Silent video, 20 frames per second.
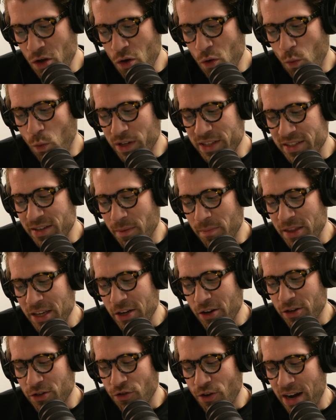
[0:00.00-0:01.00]
What's something
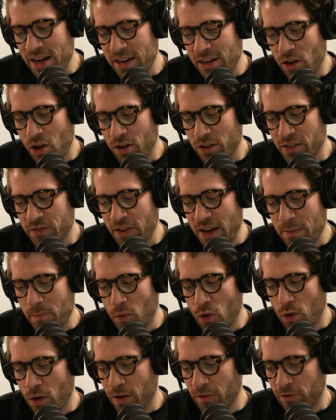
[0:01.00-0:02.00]
you're trying to cultivate
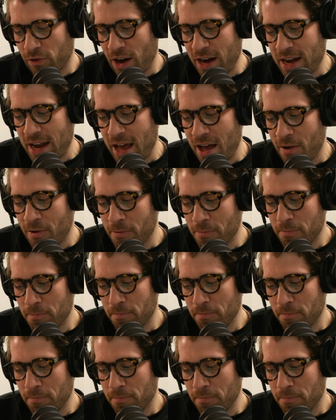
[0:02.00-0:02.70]
more of right now?